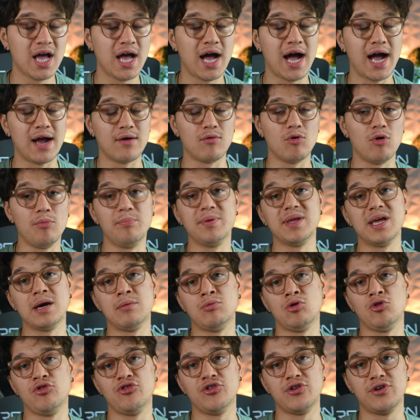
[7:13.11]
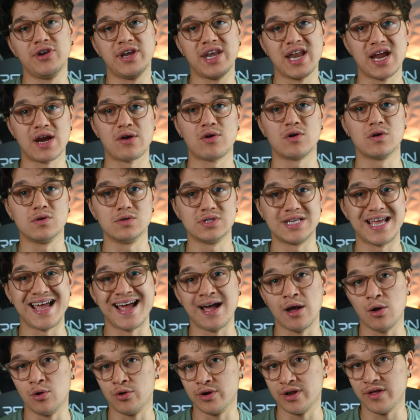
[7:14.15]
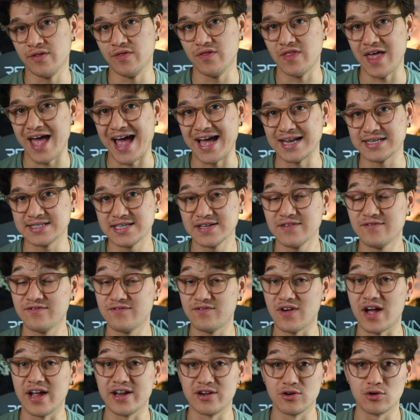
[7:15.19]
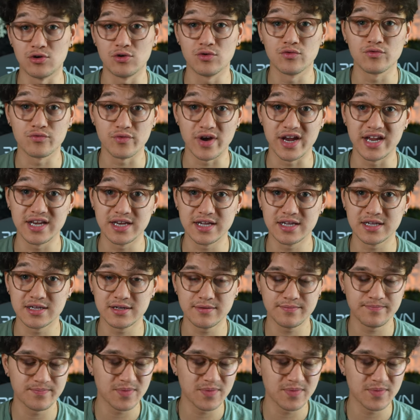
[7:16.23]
I will be able to narrow down that final rating.